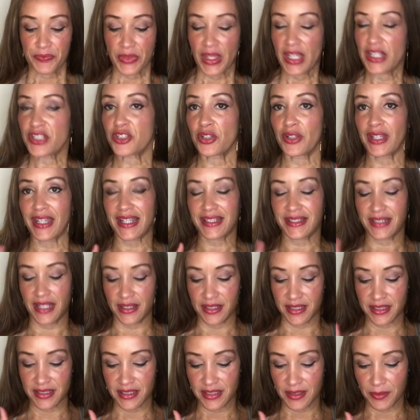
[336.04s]
So like I said,
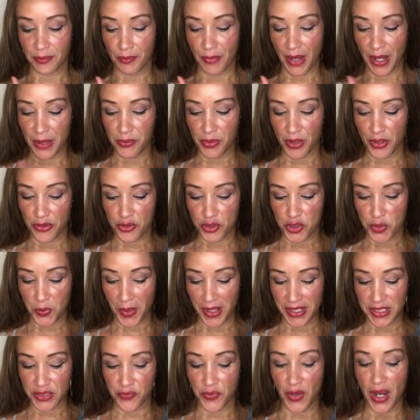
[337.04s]
this is my brother's
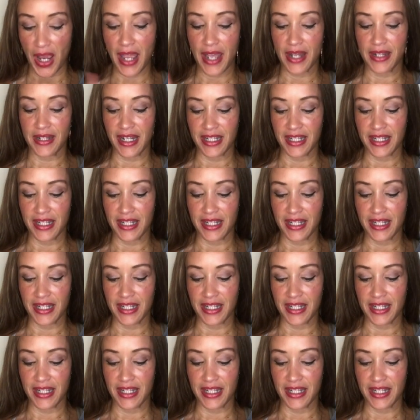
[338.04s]
best friend.